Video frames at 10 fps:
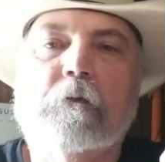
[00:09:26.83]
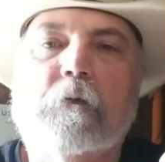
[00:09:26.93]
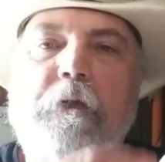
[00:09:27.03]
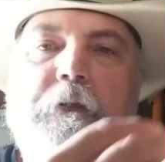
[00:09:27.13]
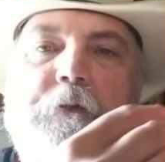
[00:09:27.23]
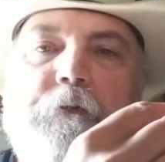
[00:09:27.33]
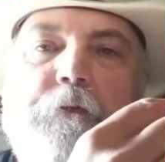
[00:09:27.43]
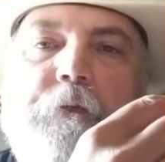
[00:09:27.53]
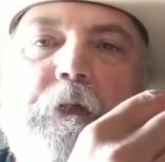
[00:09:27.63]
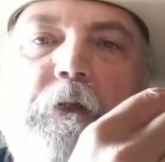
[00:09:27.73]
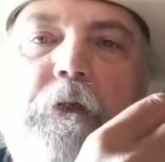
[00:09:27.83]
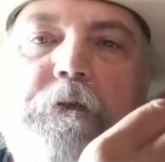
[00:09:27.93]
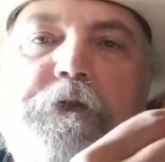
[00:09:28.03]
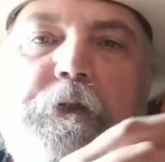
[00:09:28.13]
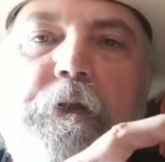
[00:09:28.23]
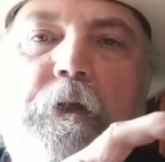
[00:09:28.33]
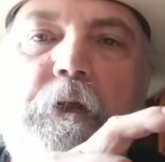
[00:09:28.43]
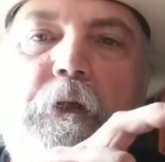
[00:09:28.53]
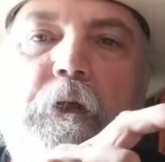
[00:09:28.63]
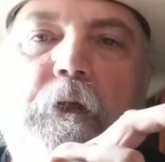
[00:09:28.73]
Well, these three large
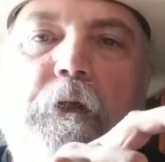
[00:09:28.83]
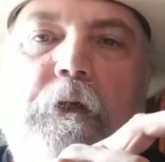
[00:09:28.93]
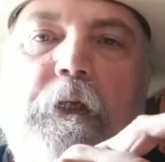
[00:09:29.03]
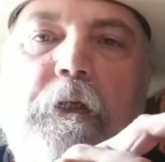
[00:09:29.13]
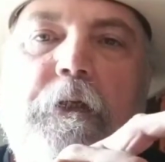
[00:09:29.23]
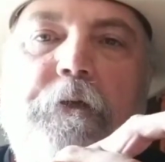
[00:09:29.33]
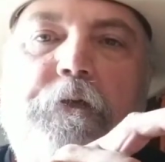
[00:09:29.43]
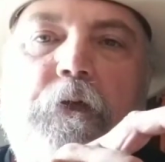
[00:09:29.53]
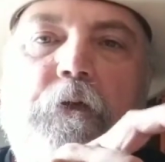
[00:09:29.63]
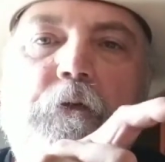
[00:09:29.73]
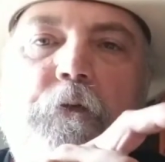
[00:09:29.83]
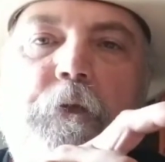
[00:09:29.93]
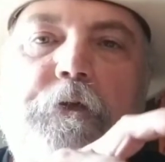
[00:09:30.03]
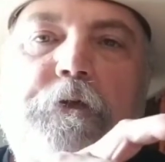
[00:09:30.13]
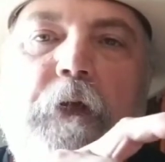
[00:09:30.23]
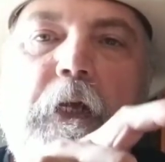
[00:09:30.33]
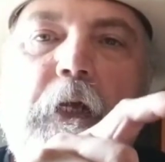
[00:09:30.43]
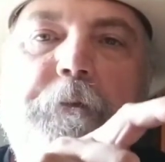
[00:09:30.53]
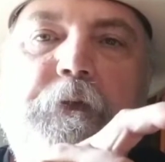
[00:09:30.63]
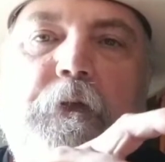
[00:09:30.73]
kidney stones were
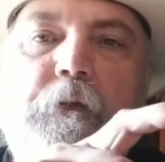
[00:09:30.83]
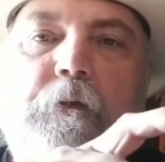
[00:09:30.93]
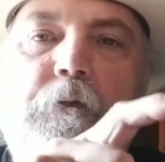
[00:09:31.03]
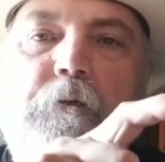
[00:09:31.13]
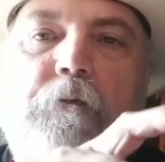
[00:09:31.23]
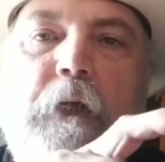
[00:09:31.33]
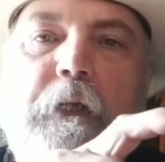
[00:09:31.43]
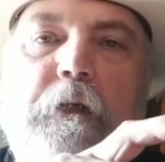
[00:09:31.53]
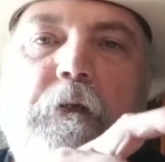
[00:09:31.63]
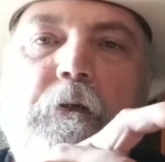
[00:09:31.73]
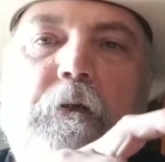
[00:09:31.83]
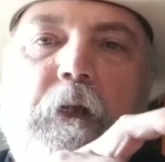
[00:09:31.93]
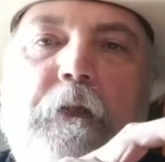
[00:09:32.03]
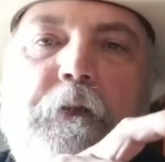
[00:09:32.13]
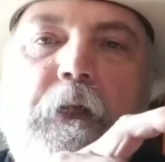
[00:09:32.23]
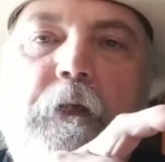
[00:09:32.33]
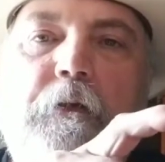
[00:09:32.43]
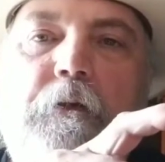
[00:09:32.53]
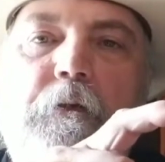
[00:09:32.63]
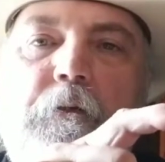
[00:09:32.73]
trapped right at that
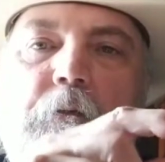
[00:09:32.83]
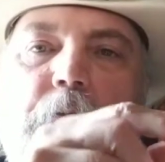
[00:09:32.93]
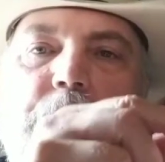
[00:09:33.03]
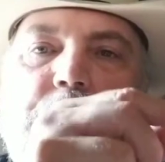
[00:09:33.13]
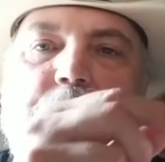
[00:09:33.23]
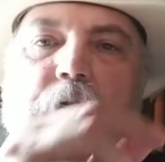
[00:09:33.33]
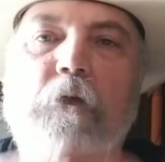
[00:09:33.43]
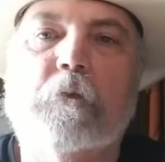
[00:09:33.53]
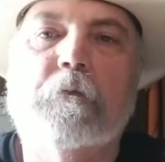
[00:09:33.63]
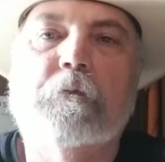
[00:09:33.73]
tube.